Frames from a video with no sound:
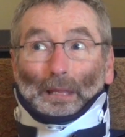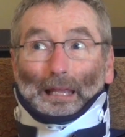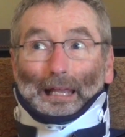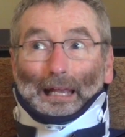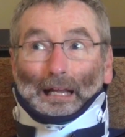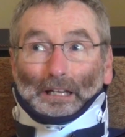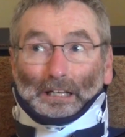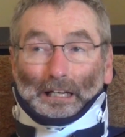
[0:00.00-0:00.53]

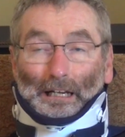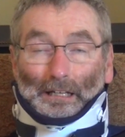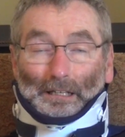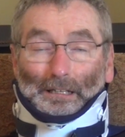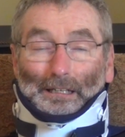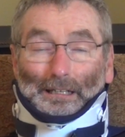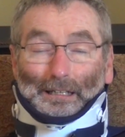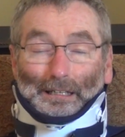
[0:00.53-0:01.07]
and yet
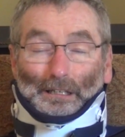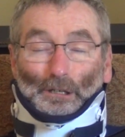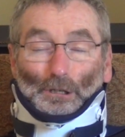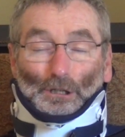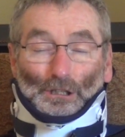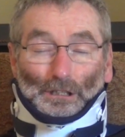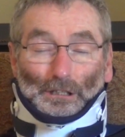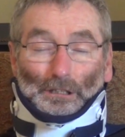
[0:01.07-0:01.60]
there are
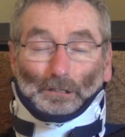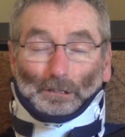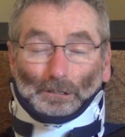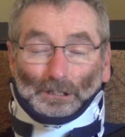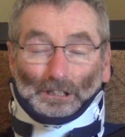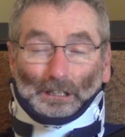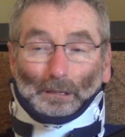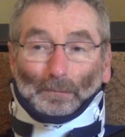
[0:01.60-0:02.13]
still
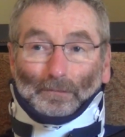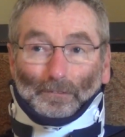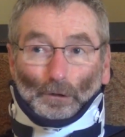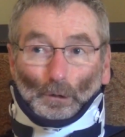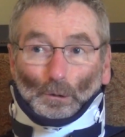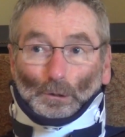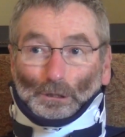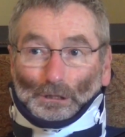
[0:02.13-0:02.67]
some
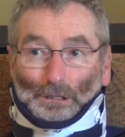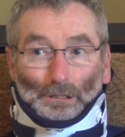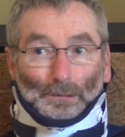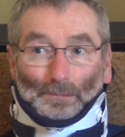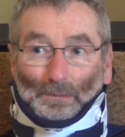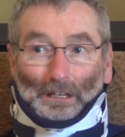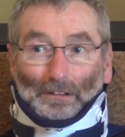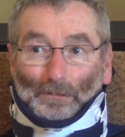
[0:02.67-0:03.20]
folks,
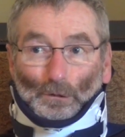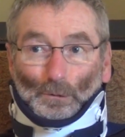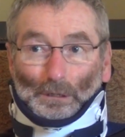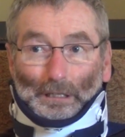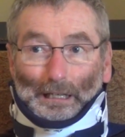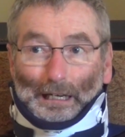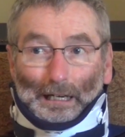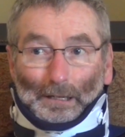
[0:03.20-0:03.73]
even with
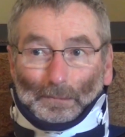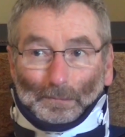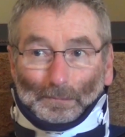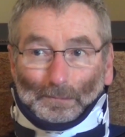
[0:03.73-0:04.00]
that.